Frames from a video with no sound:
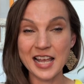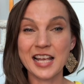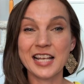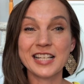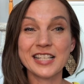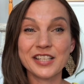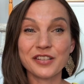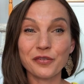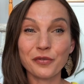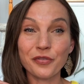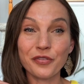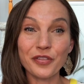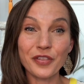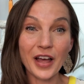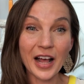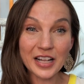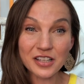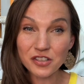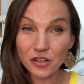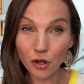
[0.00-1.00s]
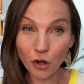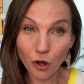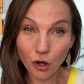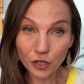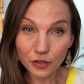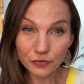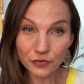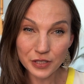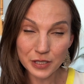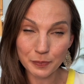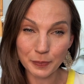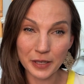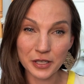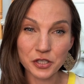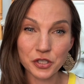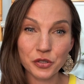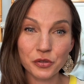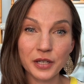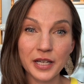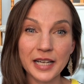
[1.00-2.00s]
So that's all of the
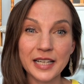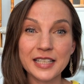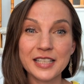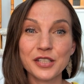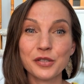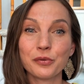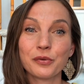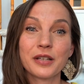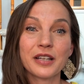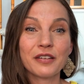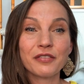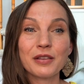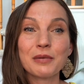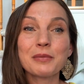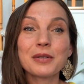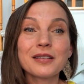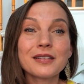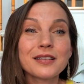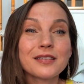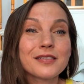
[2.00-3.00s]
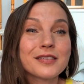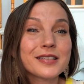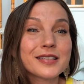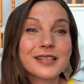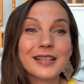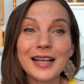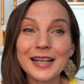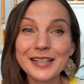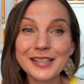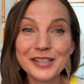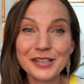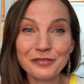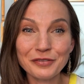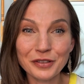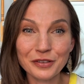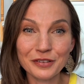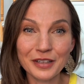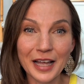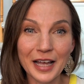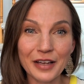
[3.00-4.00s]
space you get to give them a little slice of
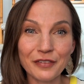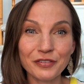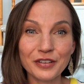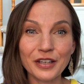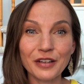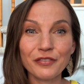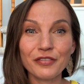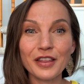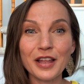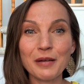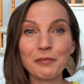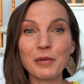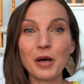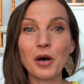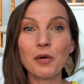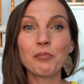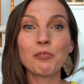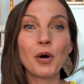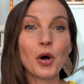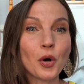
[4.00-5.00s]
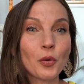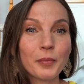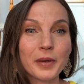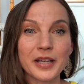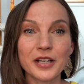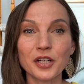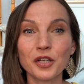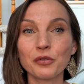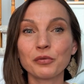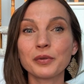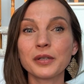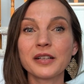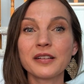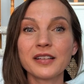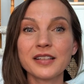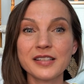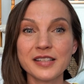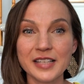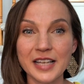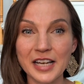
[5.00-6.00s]
your life. Give them a moment, a
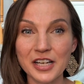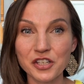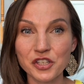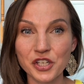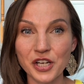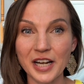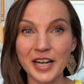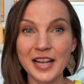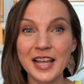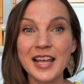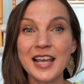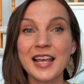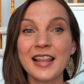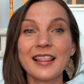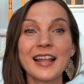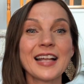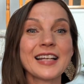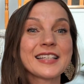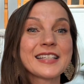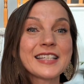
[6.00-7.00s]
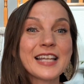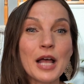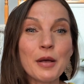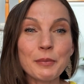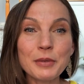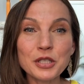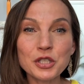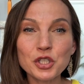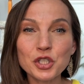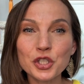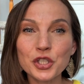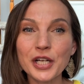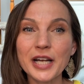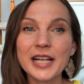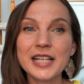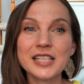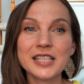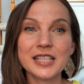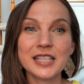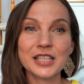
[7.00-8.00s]
realization that
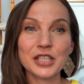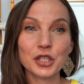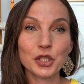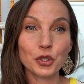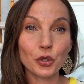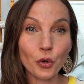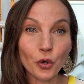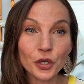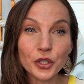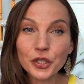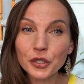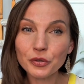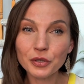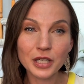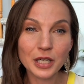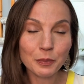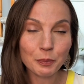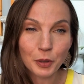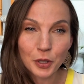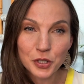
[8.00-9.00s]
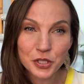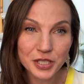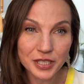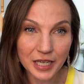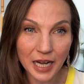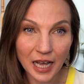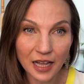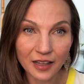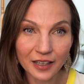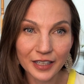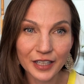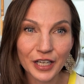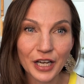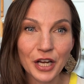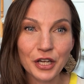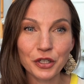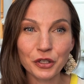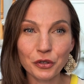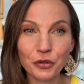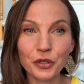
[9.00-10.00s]
demonstrates your unique personality
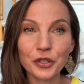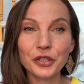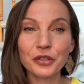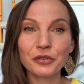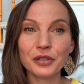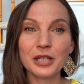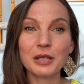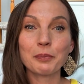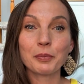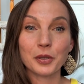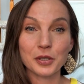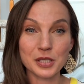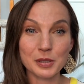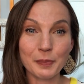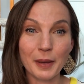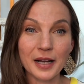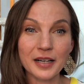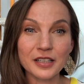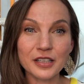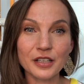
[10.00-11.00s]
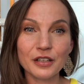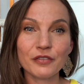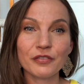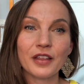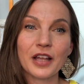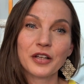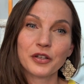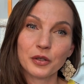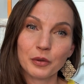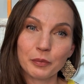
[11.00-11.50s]
and your unique perspective that you'll